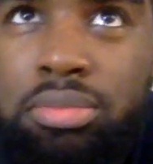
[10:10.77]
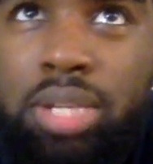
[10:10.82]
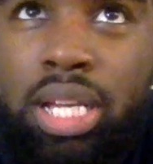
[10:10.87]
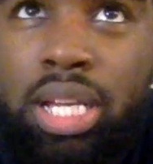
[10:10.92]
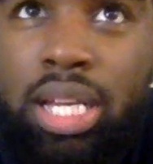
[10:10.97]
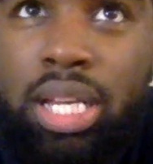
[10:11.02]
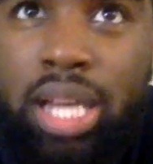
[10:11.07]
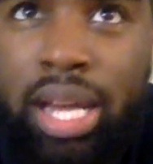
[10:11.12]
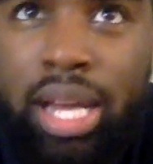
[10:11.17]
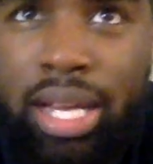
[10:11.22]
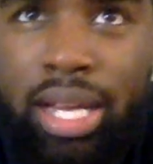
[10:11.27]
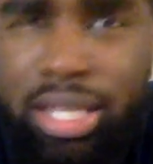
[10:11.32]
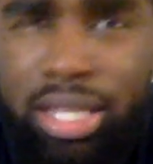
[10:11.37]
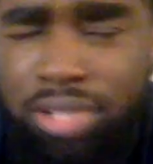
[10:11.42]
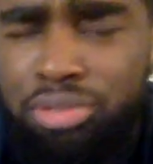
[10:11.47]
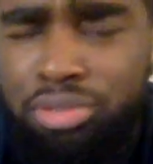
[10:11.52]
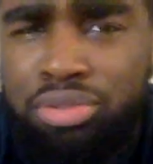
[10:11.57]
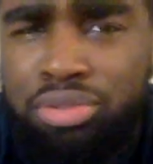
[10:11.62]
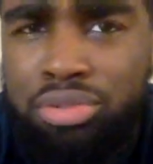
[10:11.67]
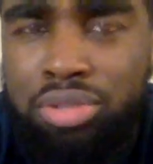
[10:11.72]
and I
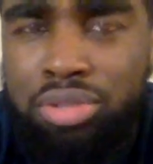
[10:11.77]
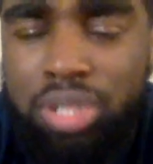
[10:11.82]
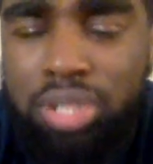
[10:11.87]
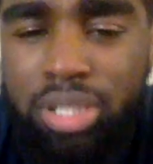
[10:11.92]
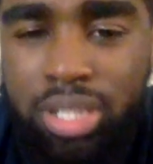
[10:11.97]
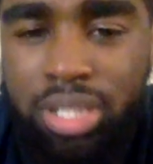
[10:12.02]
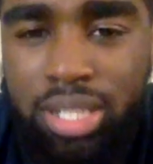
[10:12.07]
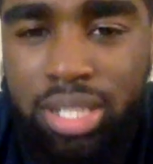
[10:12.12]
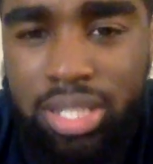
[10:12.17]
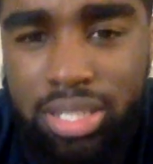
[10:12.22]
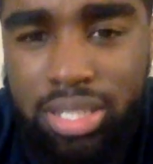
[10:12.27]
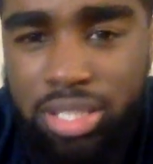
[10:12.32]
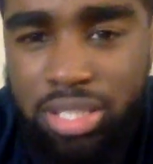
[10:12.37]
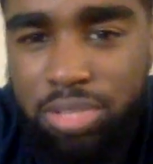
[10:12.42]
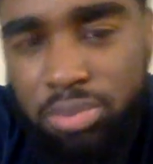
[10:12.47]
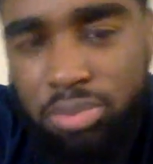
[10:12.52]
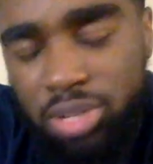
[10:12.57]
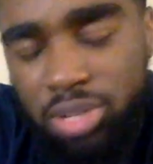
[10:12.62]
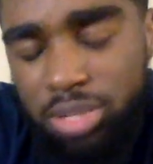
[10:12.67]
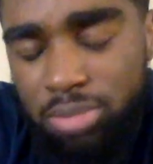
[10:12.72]
enjoy because
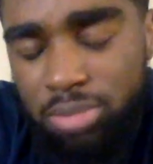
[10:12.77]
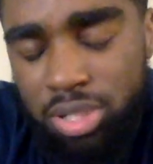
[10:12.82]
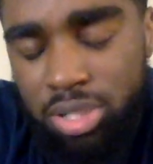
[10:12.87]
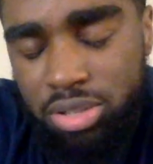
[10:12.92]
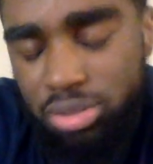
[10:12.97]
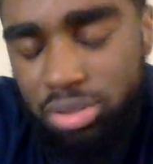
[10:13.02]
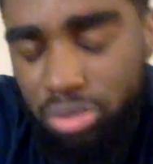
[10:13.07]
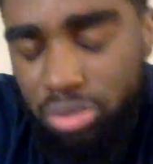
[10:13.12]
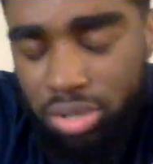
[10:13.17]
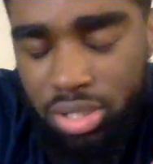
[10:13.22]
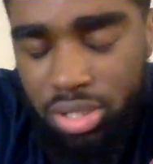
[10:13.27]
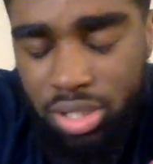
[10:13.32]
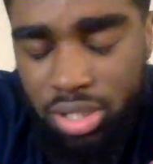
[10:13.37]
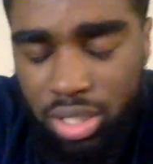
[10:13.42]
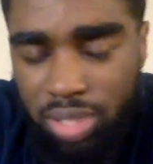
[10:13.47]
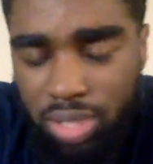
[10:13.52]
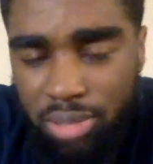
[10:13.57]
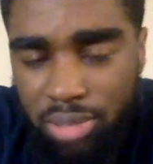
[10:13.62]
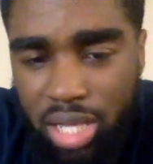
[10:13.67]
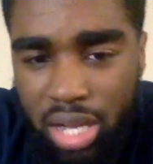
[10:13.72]
it's pretty much N.o.r.e
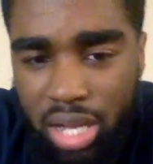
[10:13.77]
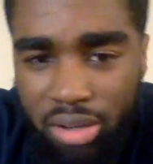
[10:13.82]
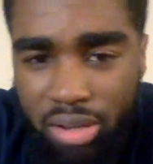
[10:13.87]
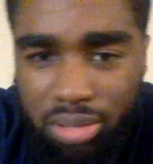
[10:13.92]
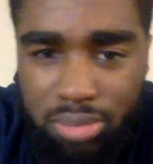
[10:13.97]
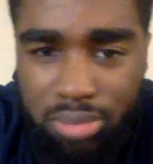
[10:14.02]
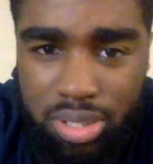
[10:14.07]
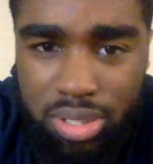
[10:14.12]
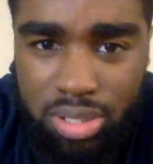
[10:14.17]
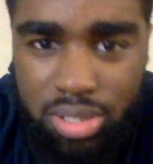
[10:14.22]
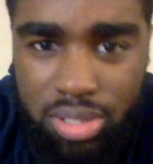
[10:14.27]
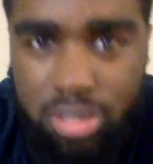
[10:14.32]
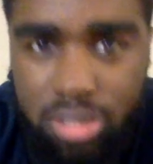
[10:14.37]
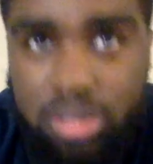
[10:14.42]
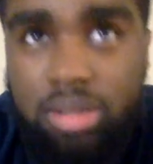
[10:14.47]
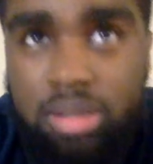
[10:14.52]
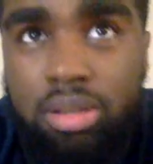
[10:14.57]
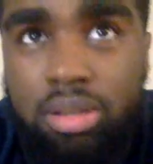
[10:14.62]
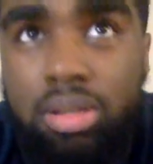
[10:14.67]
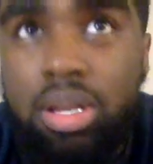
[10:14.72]
talking about how he
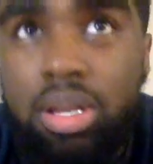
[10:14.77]
misses